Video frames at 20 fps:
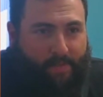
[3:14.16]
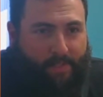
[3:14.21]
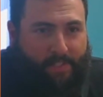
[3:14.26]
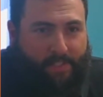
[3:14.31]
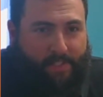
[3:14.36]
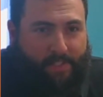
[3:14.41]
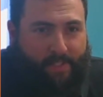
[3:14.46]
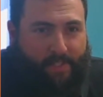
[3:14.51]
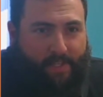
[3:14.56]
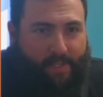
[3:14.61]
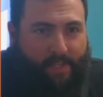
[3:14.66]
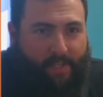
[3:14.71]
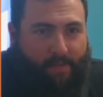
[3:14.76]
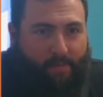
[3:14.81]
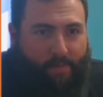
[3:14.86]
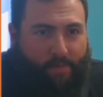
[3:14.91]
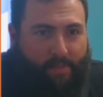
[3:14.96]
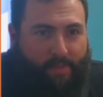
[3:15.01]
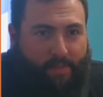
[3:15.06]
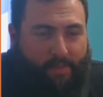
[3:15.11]
function
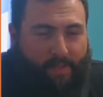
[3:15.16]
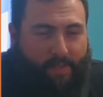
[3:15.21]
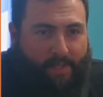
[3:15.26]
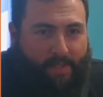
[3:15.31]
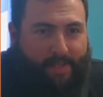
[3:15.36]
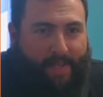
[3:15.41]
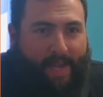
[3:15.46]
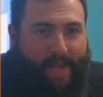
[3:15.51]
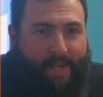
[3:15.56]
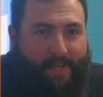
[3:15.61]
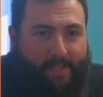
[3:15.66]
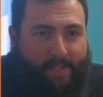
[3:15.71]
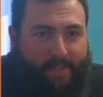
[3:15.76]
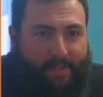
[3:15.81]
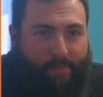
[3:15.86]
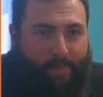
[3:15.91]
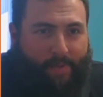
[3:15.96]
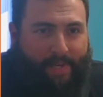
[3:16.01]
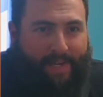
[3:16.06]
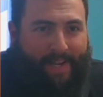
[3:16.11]
today with the data
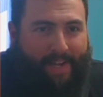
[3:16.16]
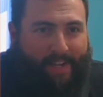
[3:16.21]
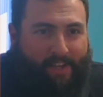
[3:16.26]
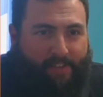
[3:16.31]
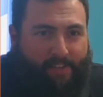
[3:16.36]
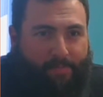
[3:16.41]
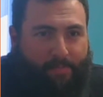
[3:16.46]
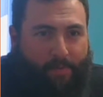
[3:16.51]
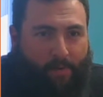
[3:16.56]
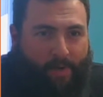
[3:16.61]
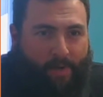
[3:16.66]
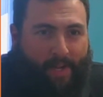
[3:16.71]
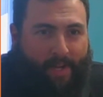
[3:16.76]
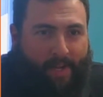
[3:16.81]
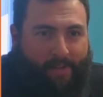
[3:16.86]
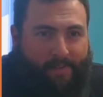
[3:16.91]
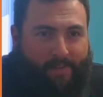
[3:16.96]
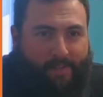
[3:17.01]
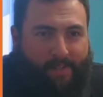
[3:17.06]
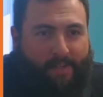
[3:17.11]
that we could export
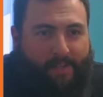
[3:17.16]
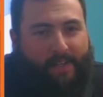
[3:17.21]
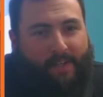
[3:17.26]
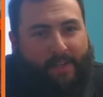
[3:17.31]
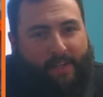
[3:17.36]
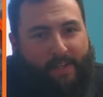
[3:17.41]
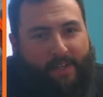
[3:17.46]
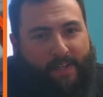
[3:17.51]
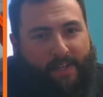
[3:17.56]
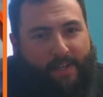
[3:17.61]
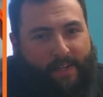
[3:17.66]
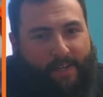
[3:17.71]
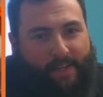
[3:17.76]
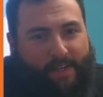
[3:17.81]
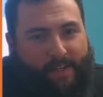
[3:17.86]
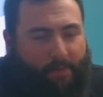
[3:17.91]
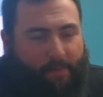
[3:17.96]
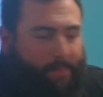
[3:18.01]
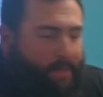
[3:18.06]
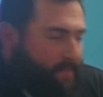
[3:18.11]
out,
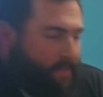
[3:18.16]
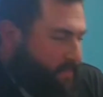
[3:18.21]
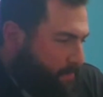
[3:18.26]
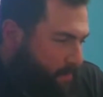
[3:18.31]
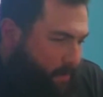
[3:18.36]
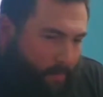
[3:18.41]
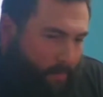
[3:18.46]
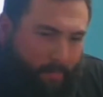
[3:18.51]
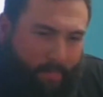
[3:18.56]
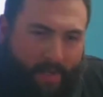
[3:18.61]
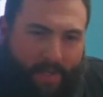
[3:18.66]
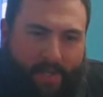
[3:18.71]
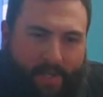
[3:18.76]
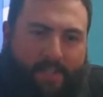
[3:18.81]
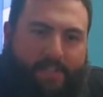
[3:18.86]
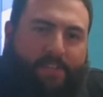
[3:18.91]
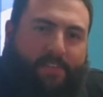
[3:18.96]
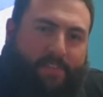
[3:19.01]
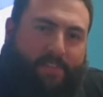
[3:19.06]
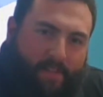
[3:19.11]
pieces per
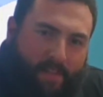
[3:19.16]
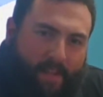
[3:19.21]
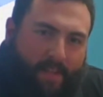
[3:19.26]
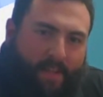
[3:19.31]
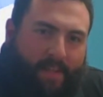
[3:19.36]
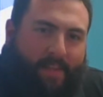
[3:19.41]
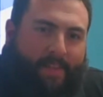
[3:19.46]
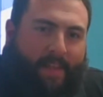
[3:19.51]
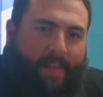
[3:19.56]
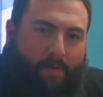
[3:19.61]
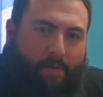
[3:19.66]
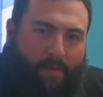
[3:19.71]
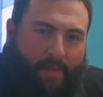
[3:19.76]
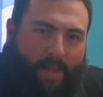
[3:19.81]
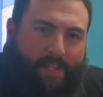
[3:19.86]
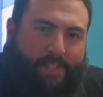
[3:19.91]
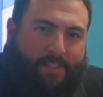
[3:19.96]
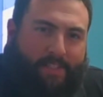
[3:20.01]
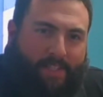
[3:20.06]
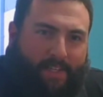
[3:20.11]
minute, and that
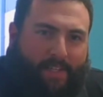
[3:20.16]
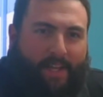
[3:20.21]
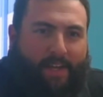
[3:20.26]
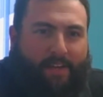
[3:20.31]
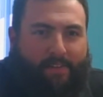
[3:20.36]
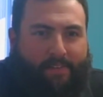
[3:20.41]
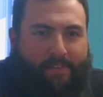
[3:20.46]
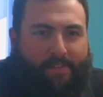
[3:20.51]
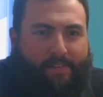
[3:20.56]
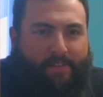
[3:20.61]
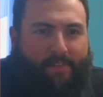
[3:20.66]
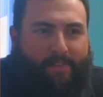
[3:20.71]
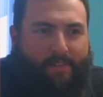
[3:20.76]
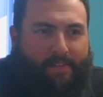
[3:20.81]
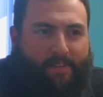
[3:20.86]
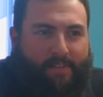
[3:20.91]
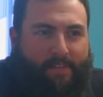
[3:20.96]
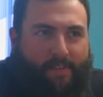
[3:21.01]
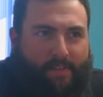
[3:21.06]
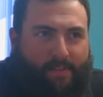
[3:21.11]
will actually allow us
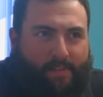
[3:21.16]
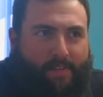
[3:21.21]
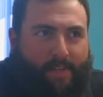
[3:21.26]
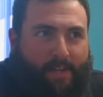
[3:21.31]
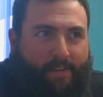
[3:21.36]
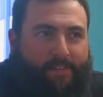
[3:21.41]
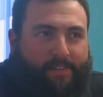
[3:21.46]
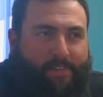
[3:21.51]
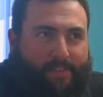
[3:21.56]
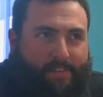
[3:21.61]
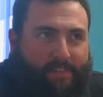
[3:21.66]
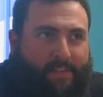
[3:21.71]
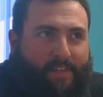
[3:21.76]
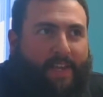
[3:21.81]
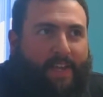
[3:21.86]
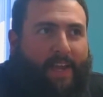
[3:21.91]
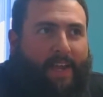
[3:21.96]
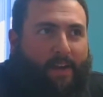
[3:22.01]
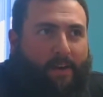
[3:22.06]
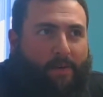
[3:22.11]
to
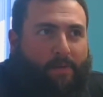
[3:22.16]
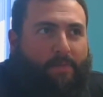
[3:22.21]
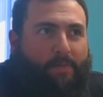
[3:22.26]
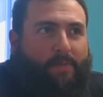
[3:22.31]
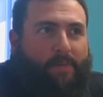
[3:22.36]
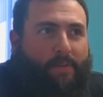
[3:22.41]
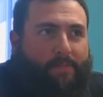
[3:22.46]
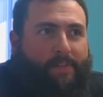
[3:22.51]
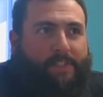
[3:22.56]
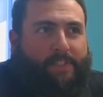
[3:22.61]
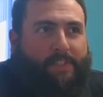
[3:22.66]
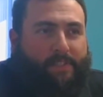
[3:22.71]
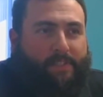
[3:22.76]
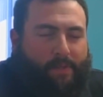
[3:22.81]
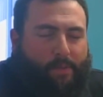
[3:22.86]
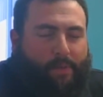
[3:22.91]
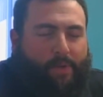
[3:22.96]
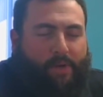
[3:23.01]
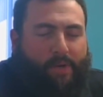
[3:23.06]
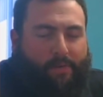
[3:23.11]
see how
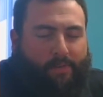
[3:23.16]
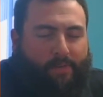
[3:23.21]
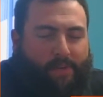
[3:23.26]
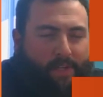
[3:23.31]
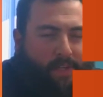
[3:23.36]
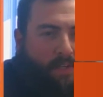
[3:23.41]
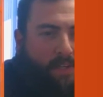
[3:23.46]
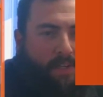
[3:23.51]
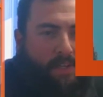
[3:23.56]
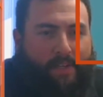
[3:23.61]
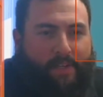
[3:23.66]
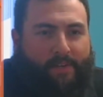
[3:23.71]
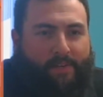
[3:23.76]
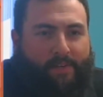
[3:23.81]
efficiently we are running,